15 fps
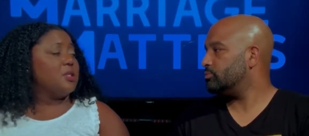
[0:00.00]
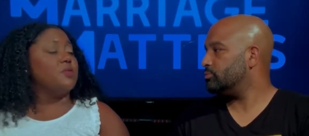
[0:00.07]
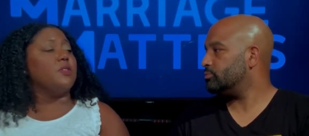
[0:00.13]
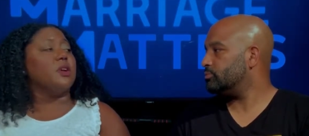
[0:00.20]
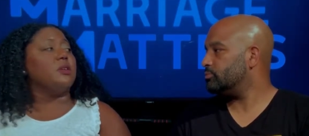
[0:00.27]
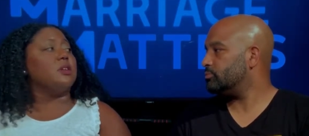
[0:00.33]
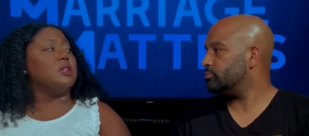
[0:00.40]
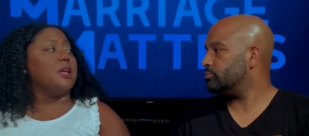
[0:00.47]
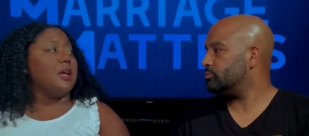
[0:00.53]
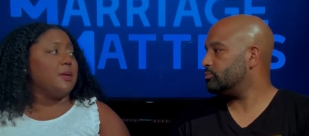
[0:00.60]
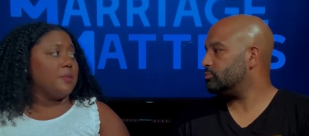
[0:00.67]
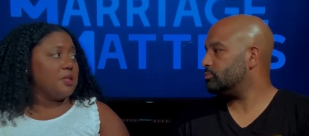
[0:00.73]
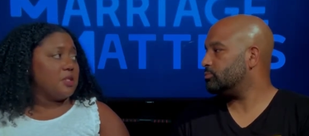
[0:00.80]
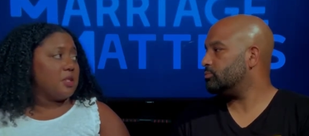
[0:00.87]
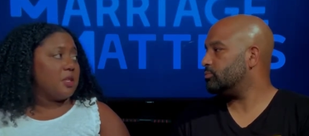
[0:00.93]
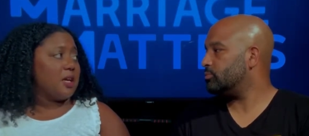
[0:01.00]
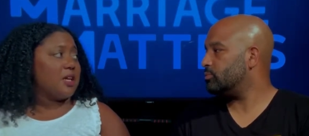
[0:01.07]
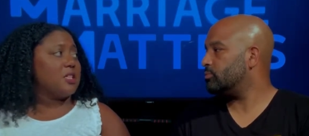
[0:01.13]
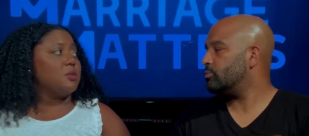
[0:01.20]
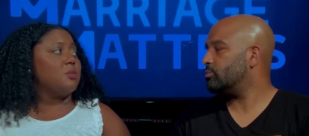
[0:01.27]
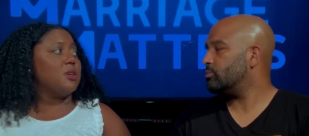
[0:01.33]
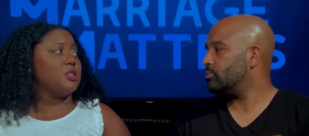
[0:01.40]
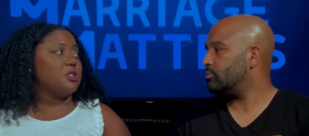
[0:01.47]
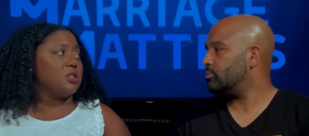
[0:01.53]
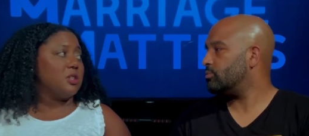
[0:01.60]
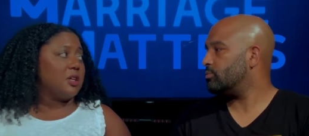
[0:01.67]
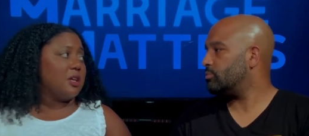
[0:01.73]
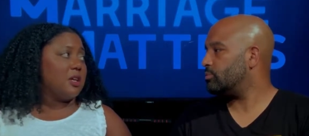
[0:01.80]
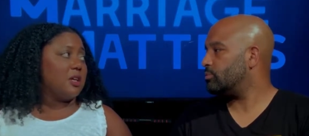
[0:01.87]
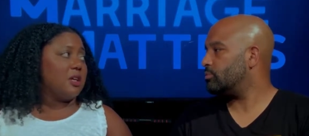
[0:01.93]
Speaker 1: is very damaging,
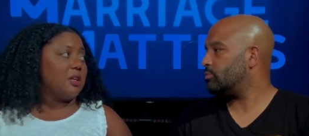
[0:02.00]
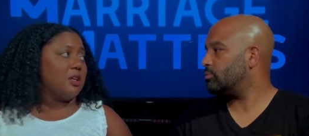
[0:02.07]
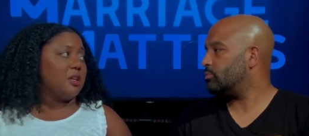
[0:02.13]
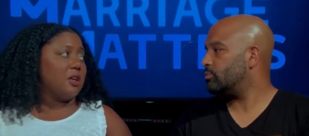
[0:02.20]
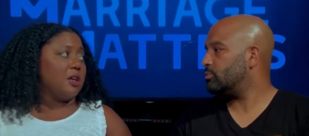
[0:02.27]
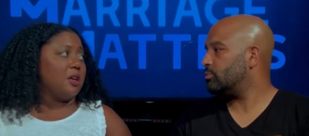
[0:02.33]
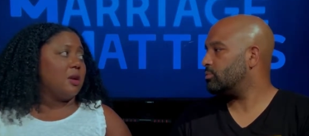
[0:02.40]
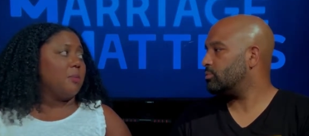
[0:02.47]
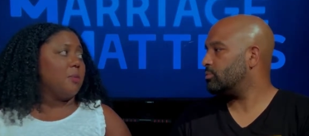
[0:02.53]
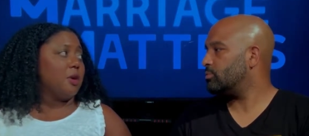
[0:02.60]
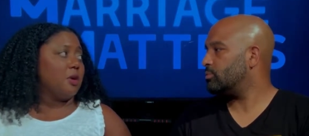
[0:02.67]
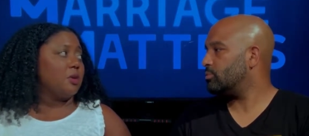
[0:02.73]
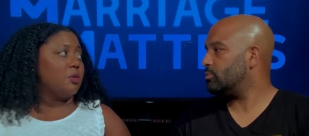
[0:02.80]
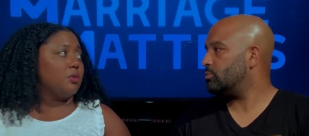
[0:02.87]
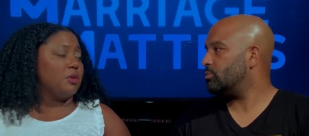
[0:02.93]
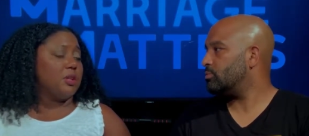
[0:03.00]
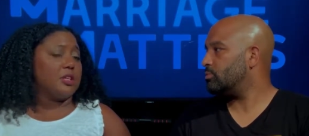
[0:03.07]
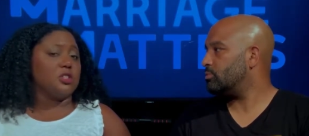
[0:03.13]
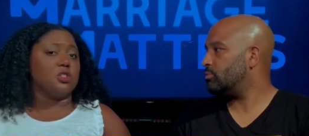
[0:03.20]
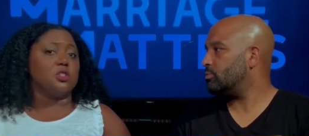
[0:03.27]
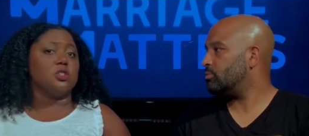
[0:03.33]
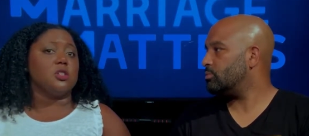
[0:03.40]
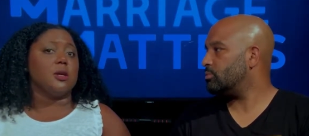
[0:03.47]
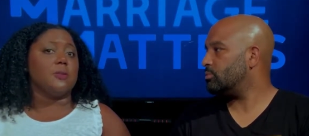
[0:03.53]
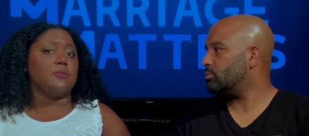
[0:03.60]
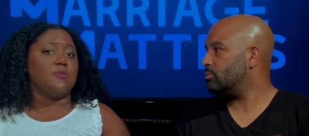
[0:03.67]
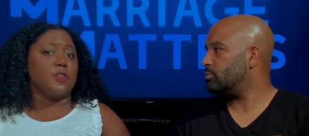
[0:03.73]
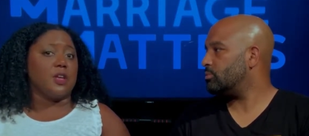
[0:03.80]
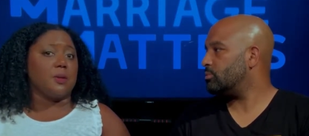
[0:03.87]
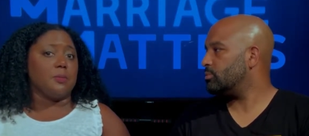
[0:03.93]
especially in, in a marital
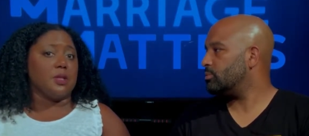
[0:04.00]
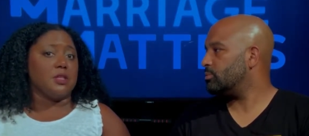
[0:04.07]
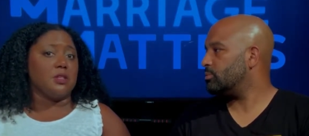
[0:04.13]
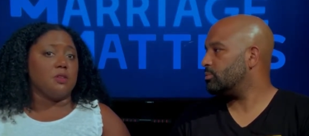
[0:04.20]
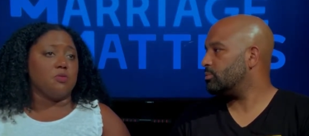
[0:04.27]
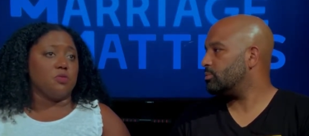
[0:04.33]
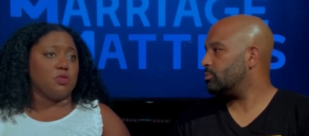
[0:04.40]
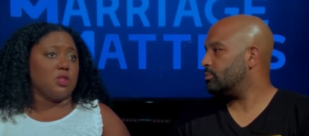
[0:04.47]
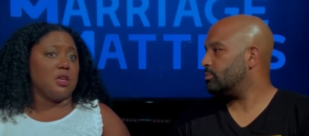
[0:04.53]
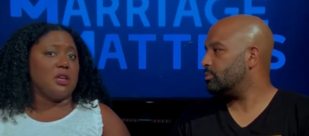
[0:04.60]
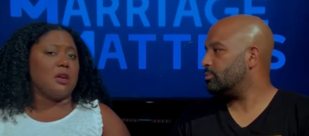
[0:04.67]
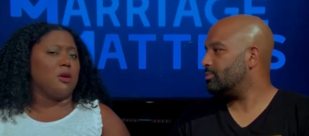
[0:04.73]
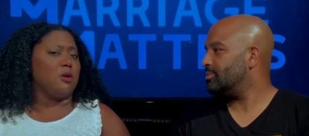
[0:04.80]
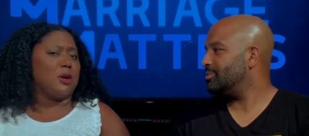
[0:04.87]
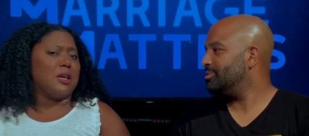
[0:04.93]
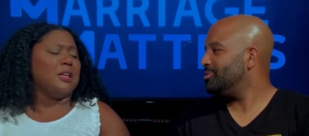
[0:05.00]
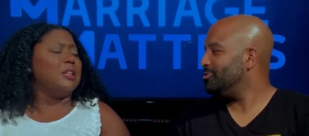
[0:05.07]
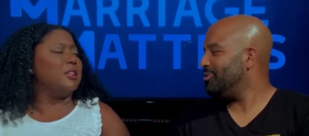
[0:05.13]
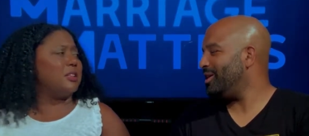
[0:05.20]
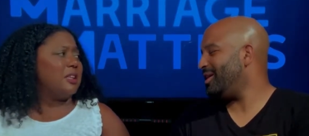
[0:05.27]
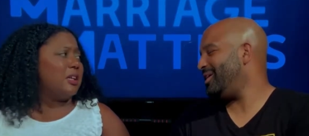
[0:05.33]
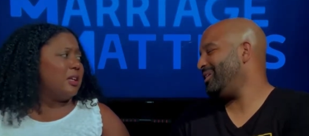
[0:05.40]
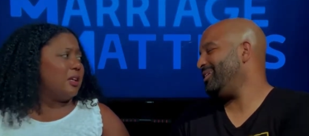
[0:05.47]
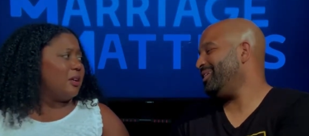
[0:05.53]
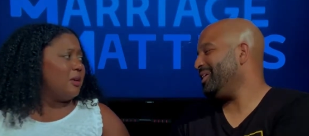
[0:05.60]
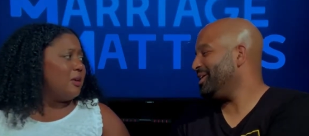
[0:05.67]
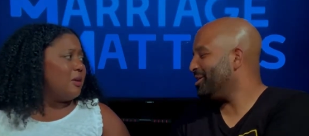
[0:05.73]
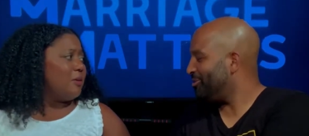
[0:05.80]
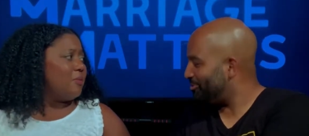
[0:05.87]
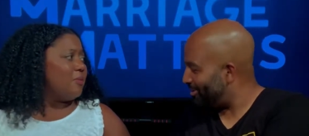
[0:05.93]
relationship, family thing, or anything.
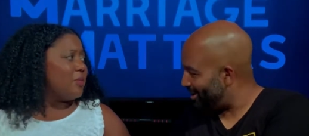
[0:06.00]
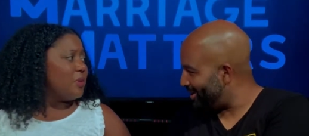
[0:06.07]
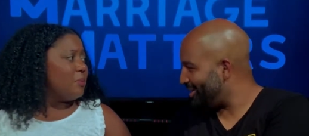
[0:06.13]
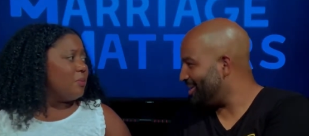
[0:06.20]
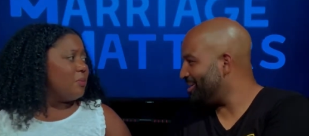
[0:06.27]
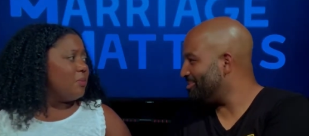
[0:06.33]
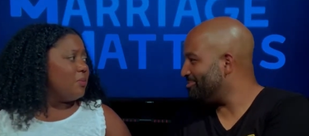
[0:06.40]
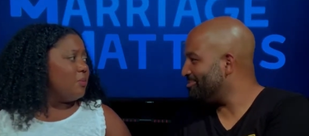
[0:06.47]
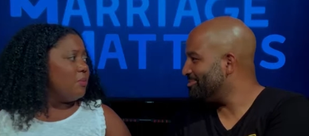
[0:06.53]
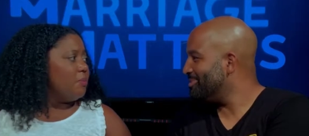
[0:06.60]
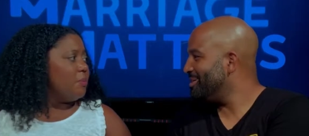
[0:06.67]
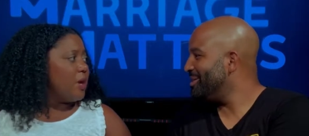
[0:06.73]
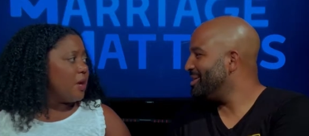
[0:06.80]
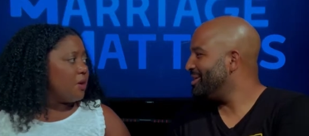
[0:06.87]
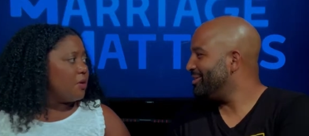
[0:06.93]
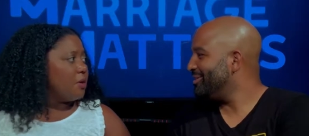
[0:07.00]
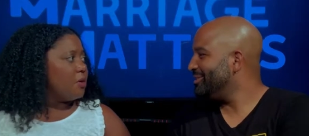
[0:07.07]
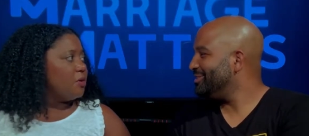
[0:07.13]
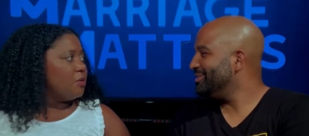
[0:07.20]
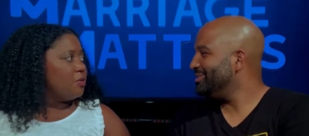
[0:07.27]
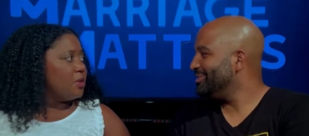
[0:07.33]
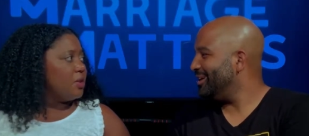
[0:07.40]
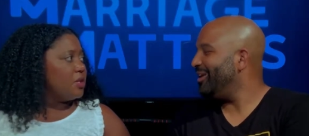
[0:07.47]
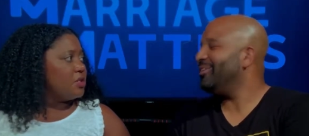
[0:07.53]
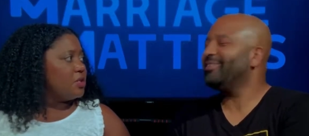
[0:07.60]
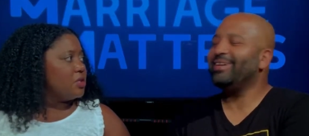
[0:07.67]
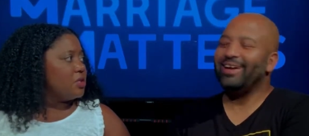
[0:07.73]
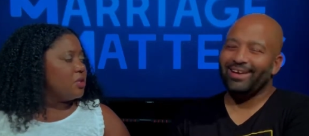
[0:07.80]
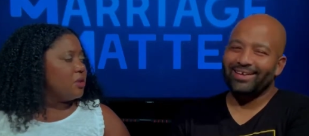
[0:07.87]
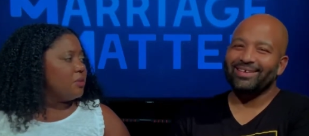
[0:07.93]
Wait,
Speaker 2: in a what? In a
Speaker 1: marital
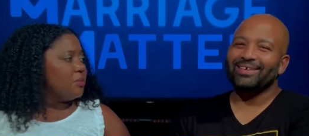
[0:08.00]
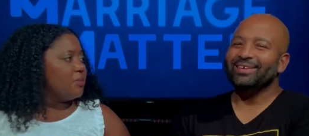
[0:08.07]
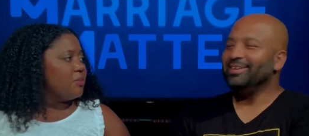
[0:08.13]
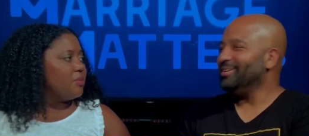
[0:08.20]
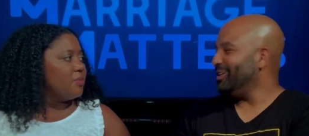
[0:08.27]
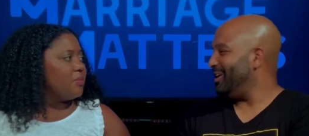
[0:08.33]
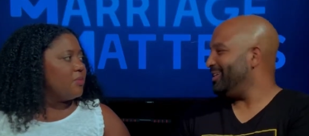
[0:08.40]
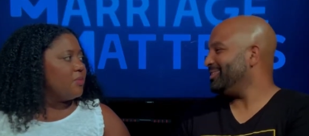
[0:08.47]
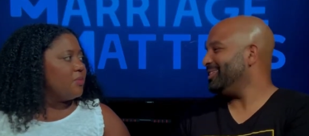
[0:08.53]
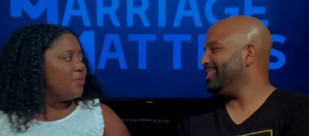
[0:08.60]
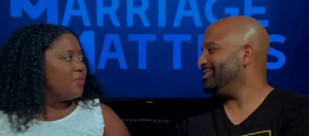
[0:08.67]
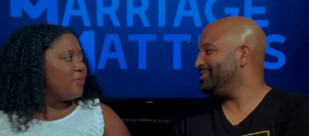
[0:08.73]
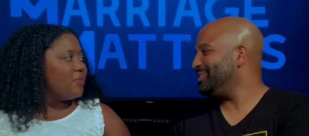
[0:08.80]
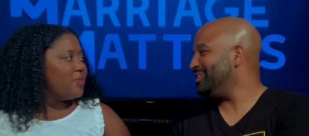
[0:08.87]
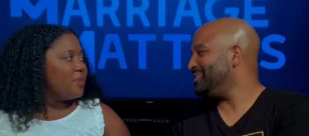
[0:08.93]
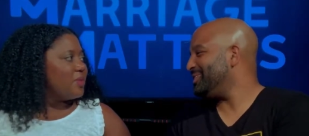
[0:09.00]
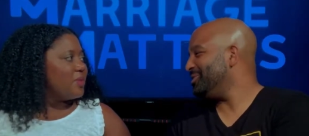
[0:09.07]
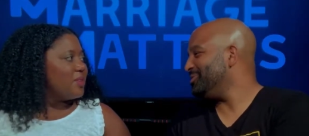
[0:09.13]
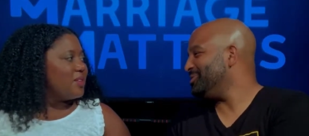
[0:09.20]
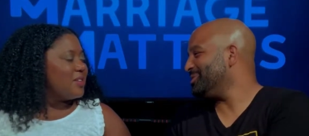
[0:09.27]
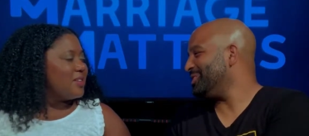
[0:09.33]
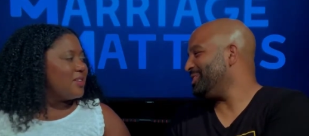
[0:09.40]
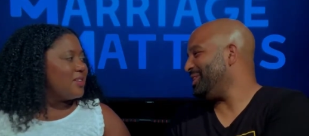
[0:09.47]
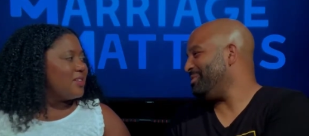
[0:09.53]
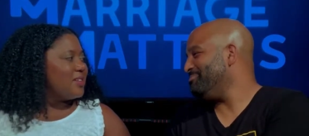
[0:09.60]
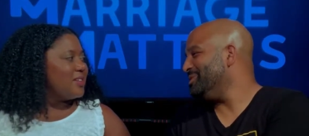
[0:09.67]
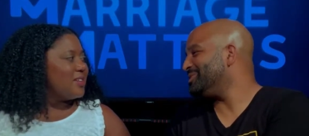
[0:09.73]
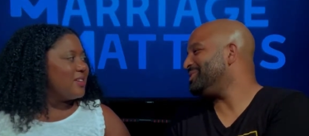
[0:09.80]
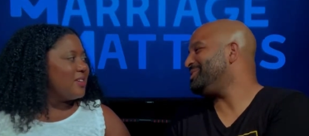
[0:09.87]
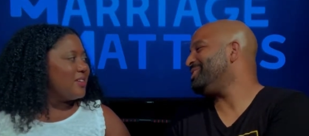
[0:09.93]
relationship.
Speaker 2: Okay. Uh, it's, it's, it was
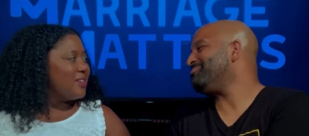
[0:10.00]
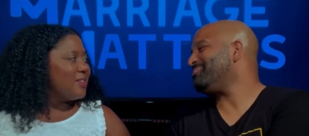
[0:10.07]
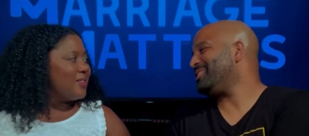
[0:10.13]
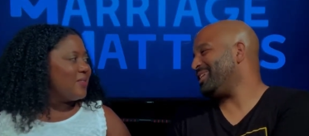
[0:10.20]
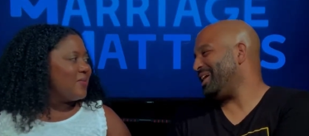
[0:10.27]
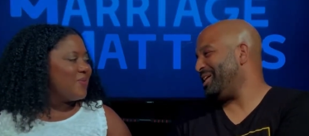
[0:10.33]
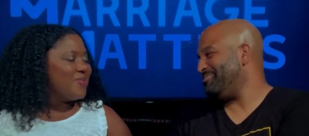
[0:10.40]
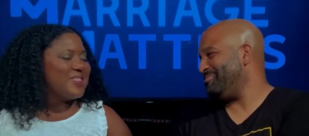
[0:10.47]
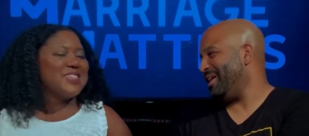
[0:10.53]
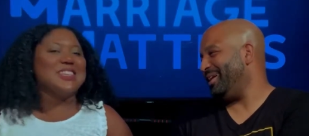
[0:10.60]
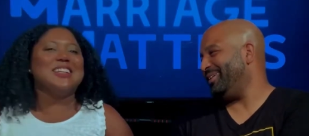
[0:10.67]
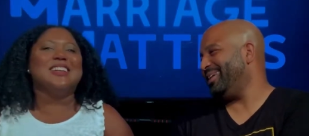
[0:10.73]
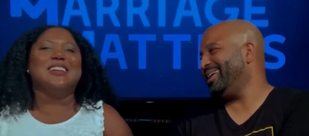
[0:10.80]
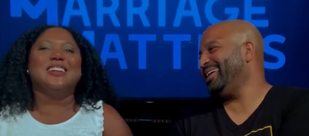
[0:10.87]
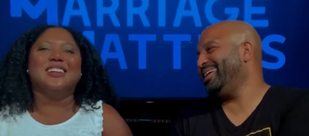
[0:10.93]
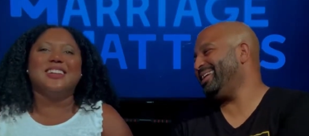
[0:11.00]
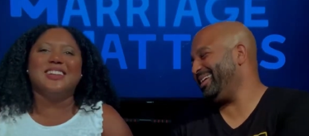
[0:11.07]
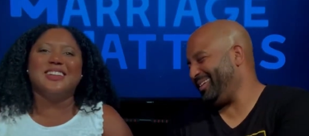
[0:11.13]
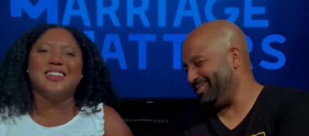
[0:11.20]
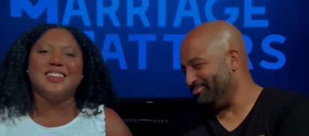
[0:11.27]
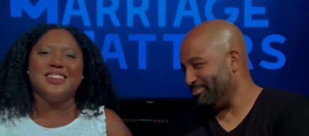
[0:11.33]
that Mississippi came out Myrtle,